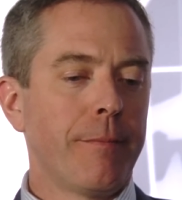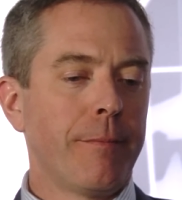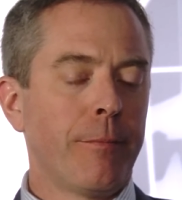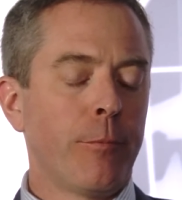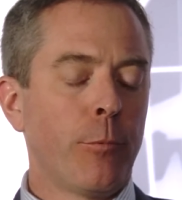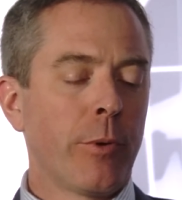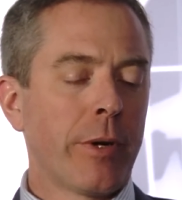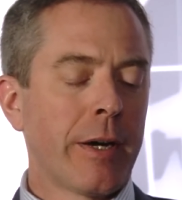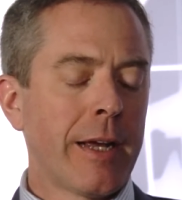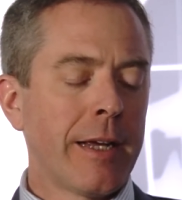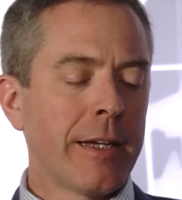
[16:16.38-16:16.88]

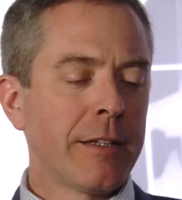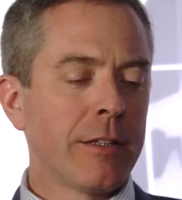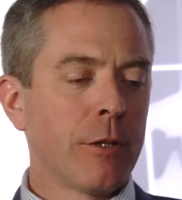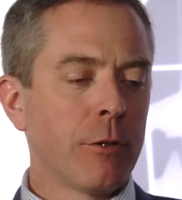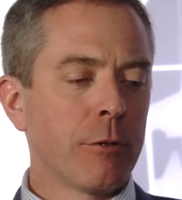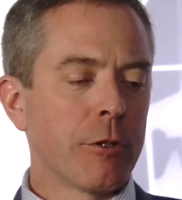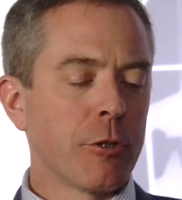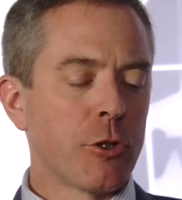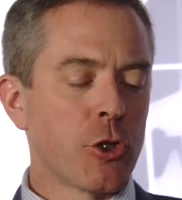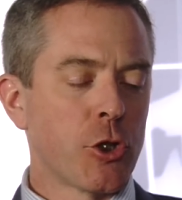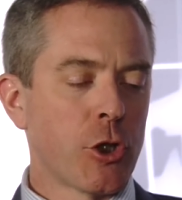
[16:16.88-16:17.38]
When I
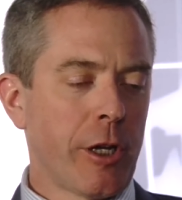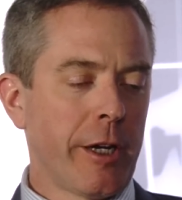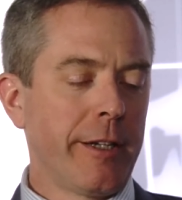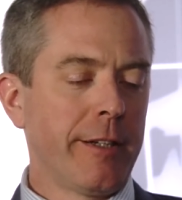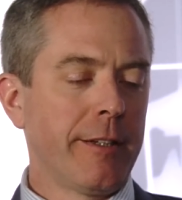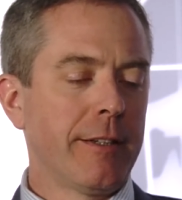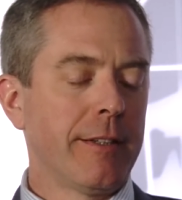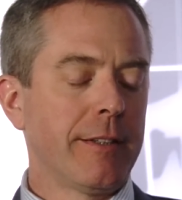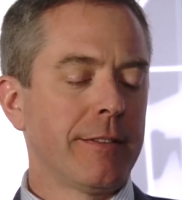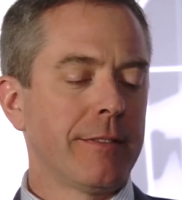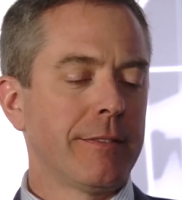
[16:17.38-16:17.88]
go to
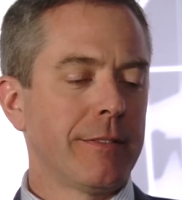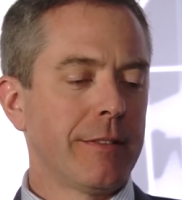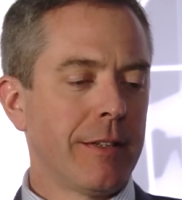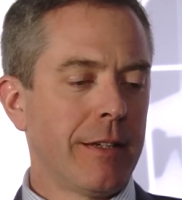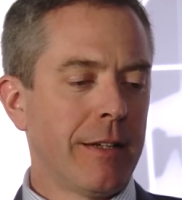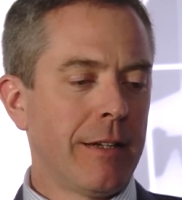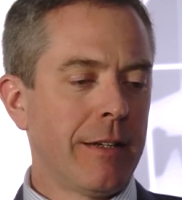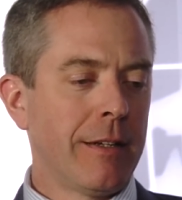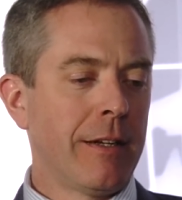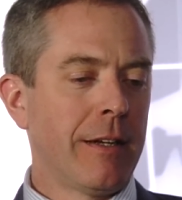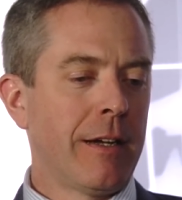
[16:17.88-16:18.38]
China,
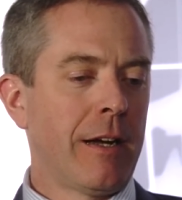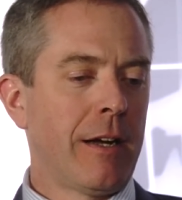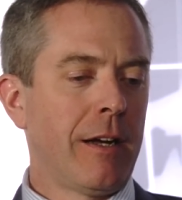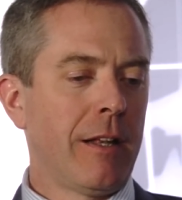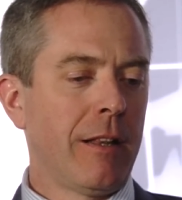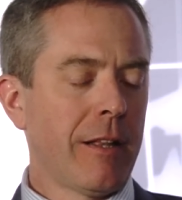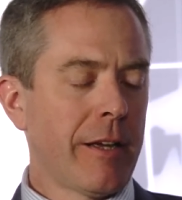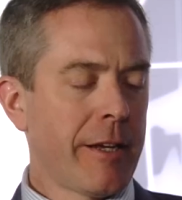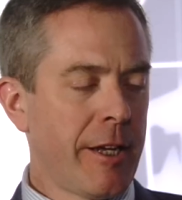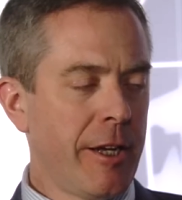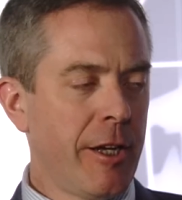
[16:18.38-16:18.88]

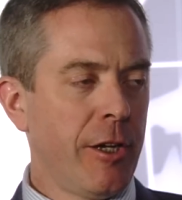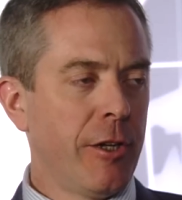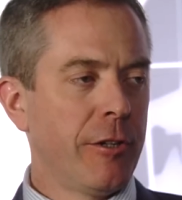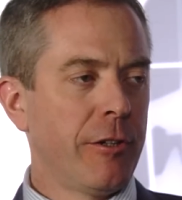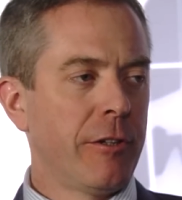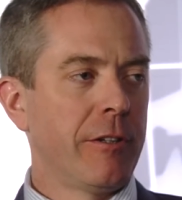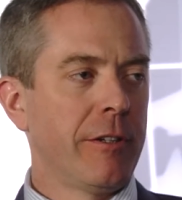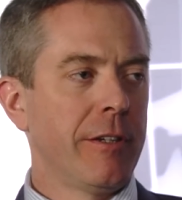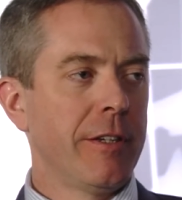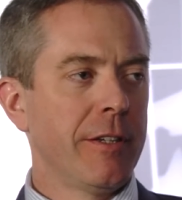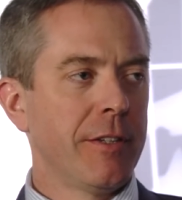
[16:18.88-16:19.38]
all I
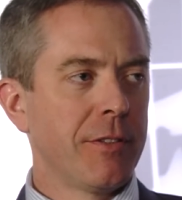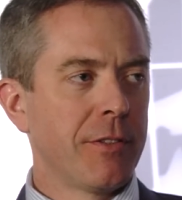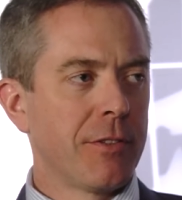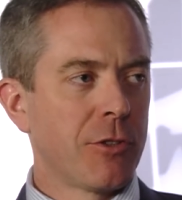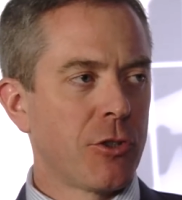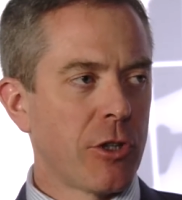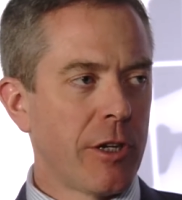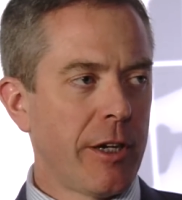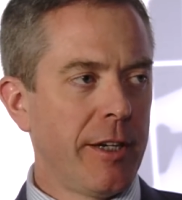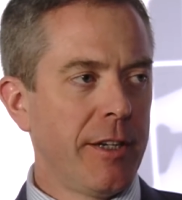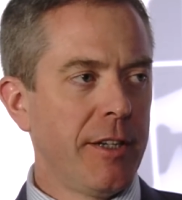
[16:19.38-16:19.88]
hear is
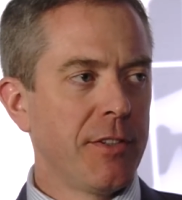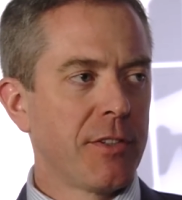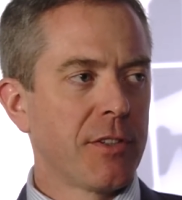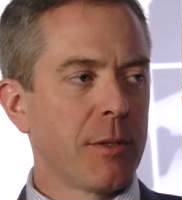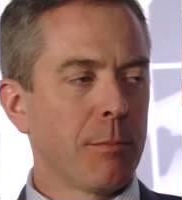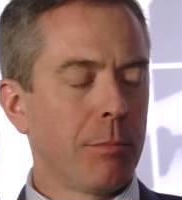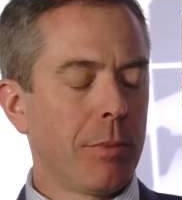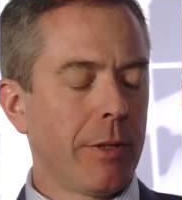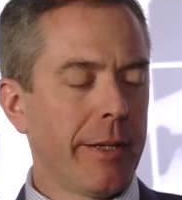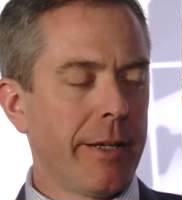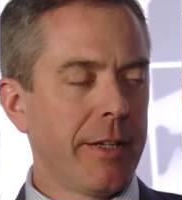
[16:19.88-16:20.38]
Chinese
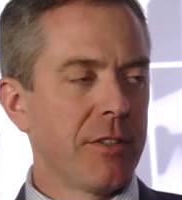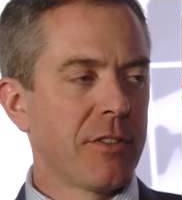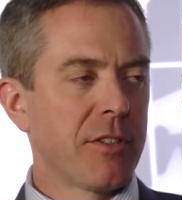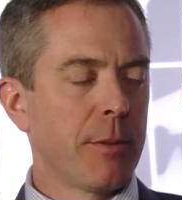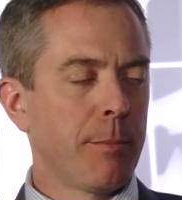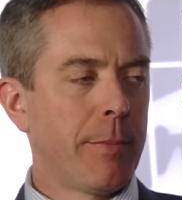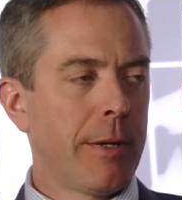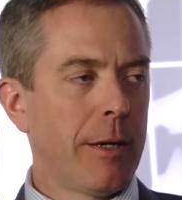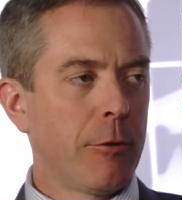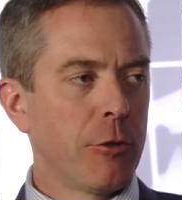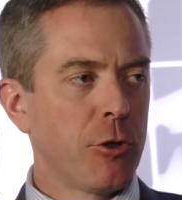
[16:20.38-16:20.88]
complaints
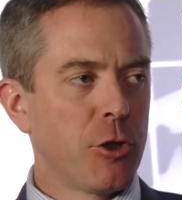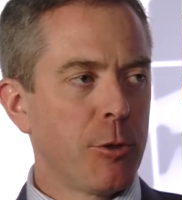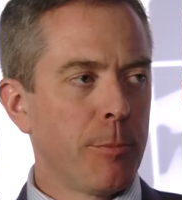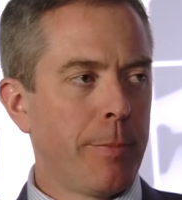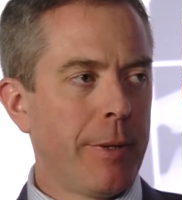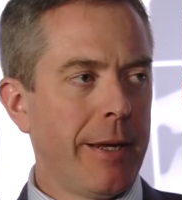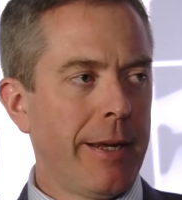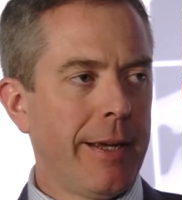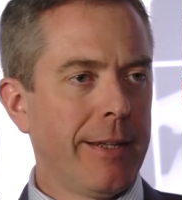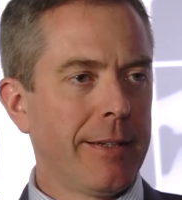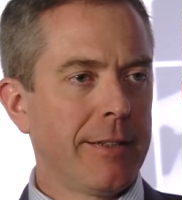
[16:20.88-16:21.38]
about
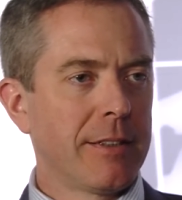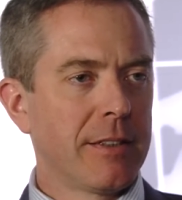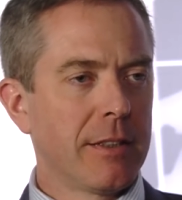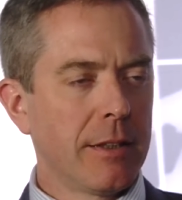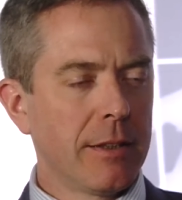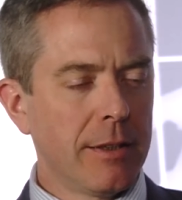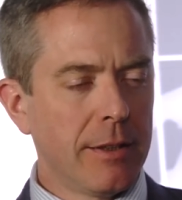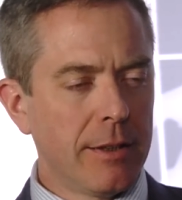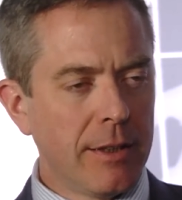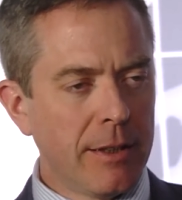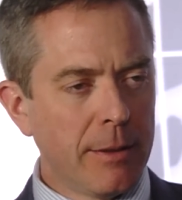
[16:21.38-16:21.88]
Japan
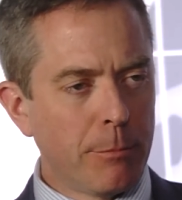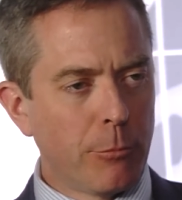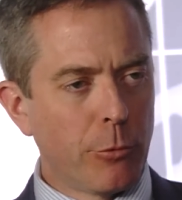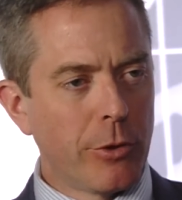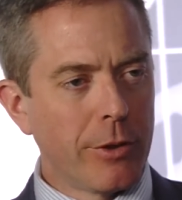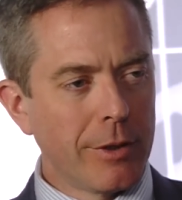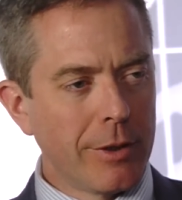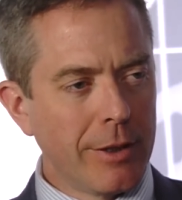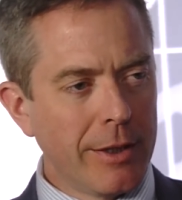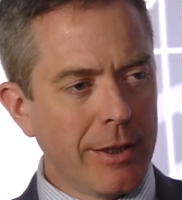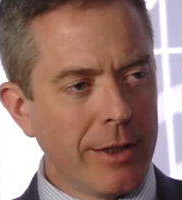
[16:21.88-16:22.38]

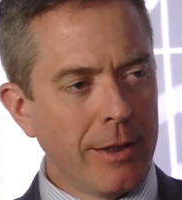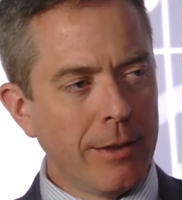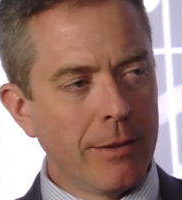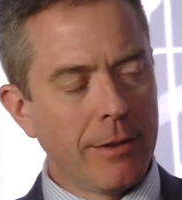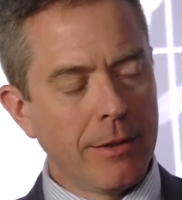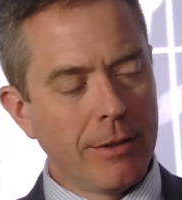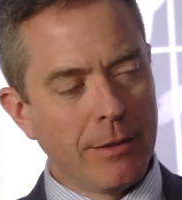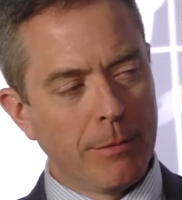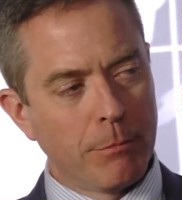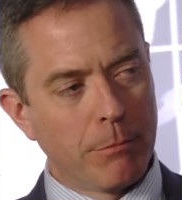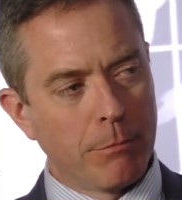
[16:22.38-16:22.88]
deliberately
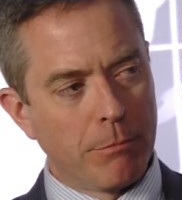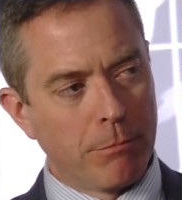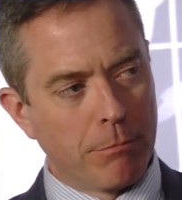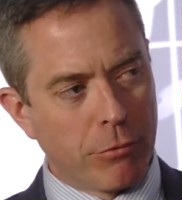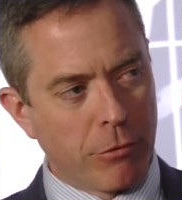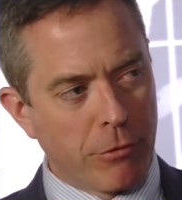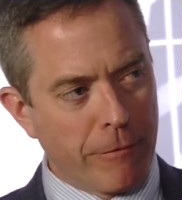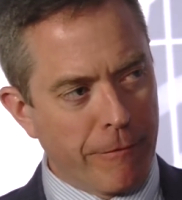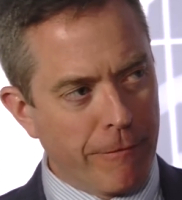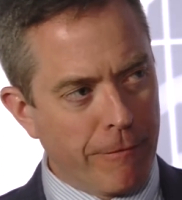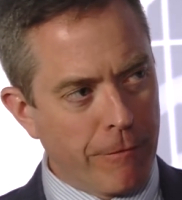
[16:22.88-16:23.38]

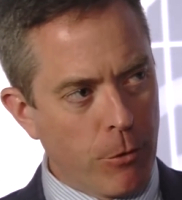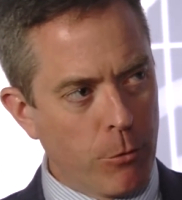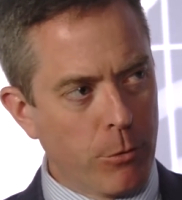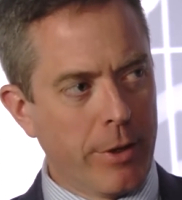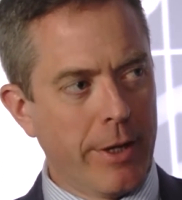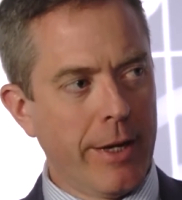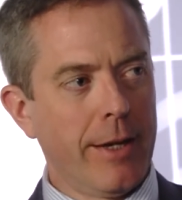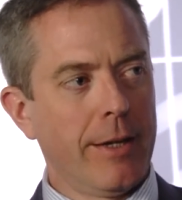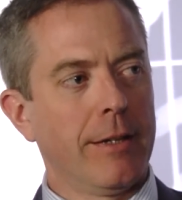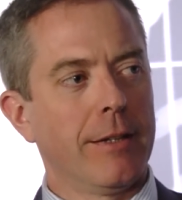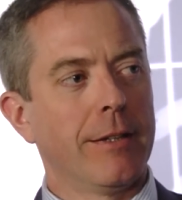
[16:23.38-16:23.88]

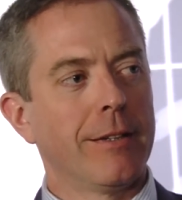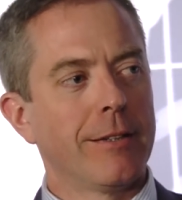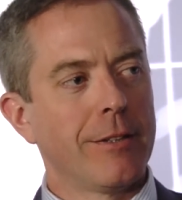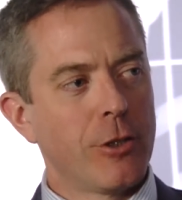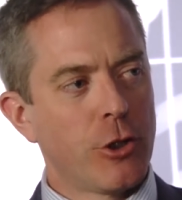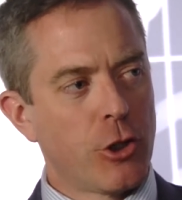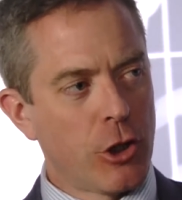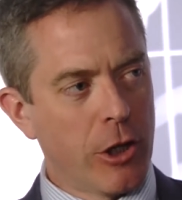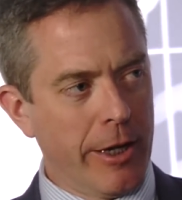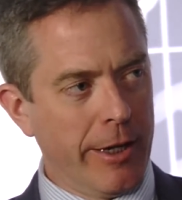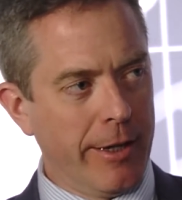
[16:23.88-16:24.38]
provoking
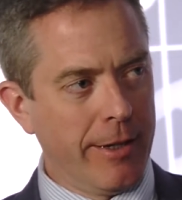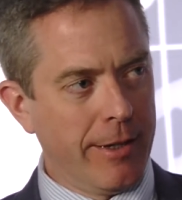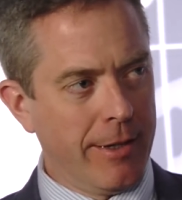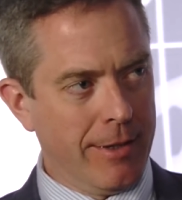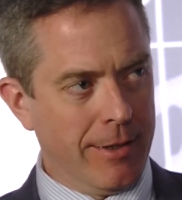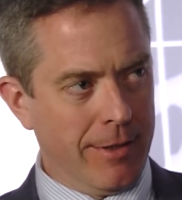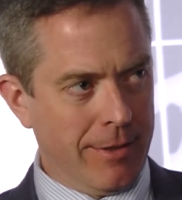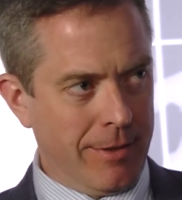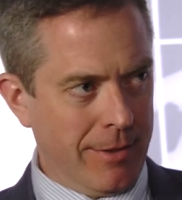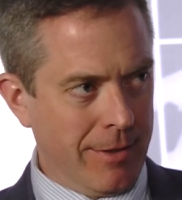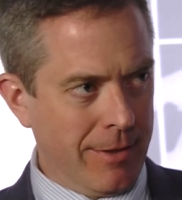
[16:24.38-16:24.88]
China
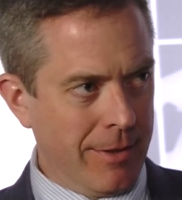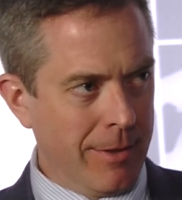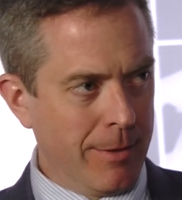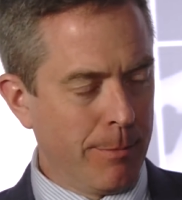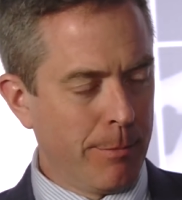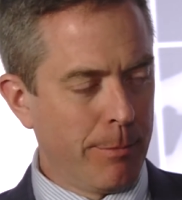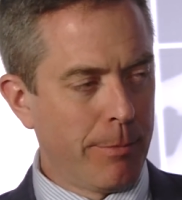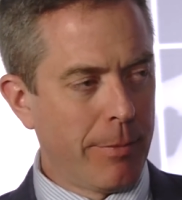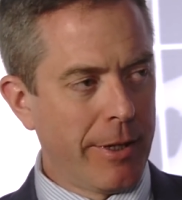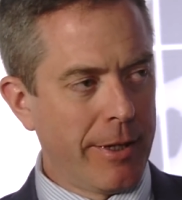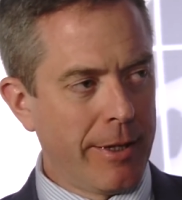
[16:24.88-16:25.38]

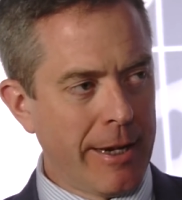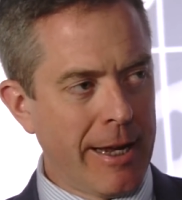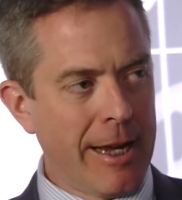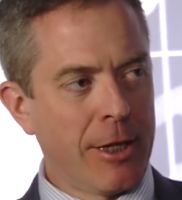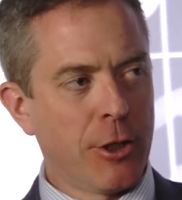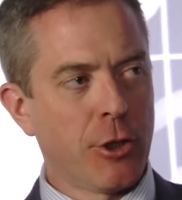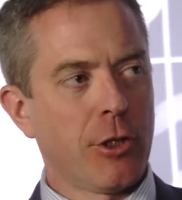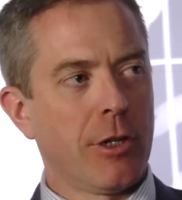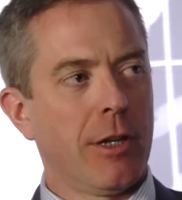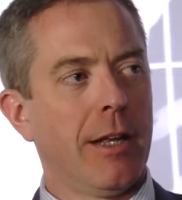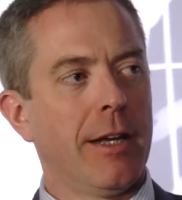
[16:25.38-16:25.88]
by
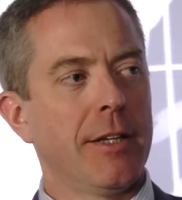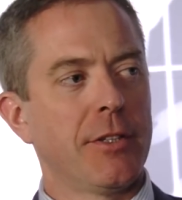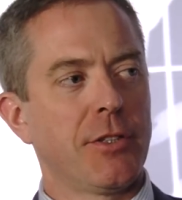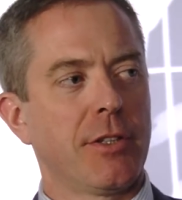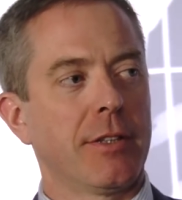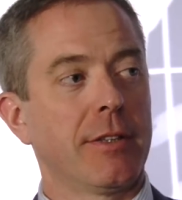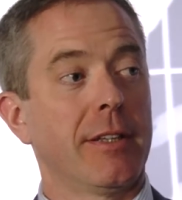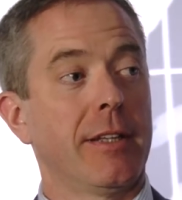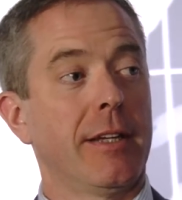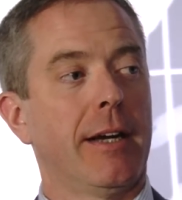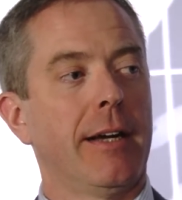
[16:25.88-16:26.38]

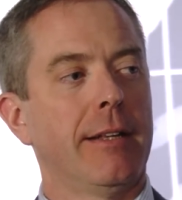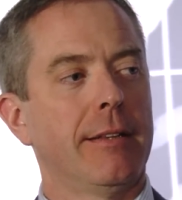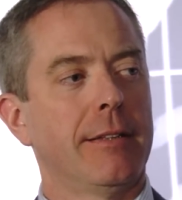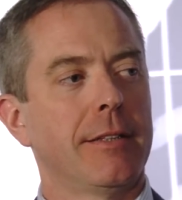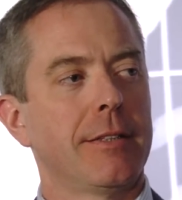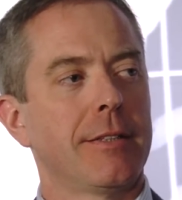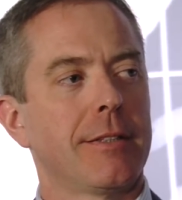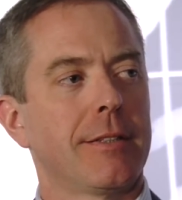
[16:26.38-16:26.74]
nationalizing the islands.